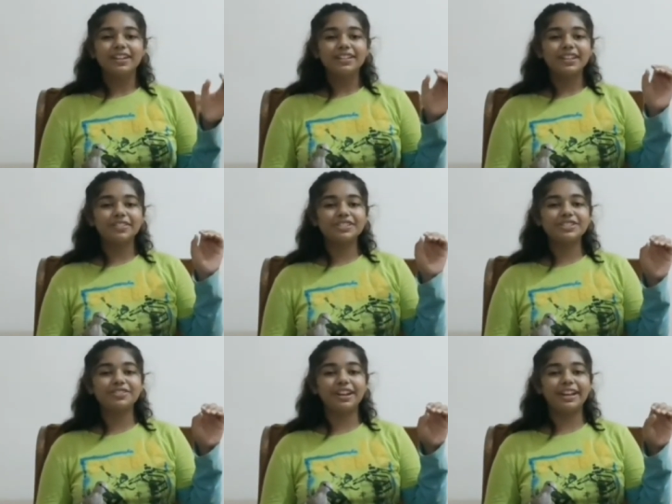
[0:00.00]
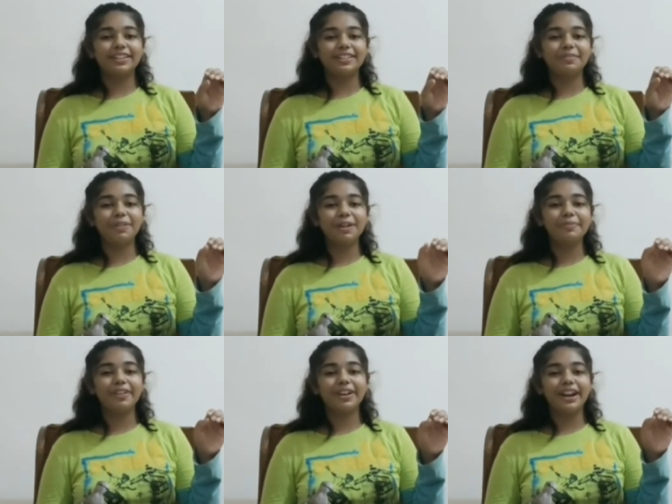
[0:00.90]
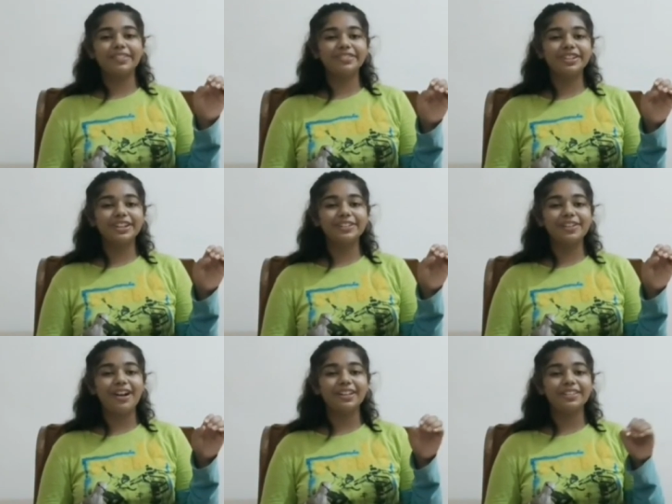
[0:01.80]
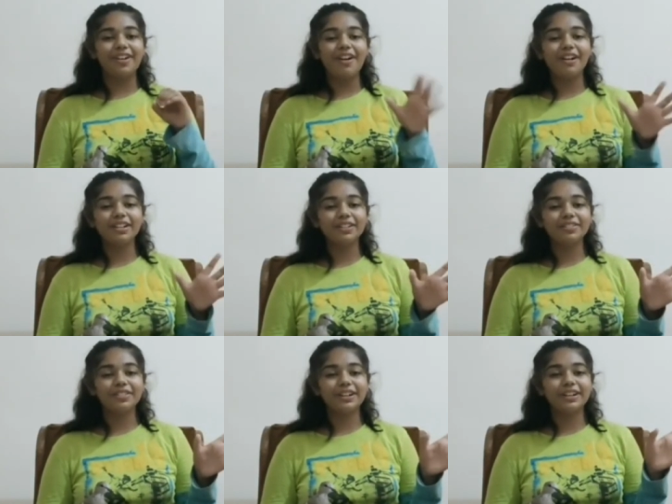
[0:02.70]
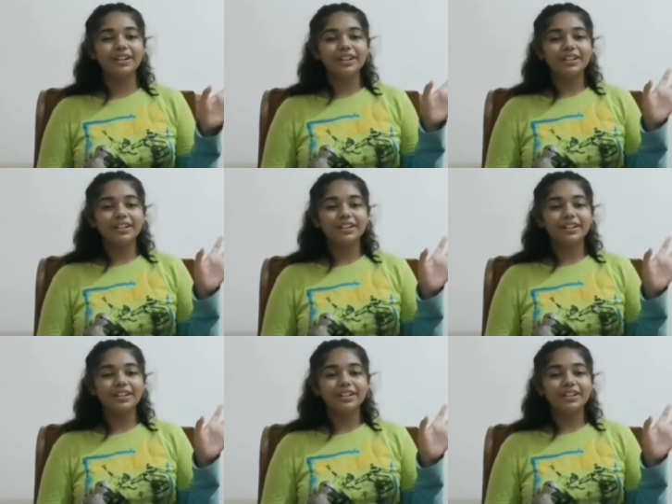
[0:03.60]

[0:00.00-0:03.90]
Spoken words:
They would shred paper and wooden toys all over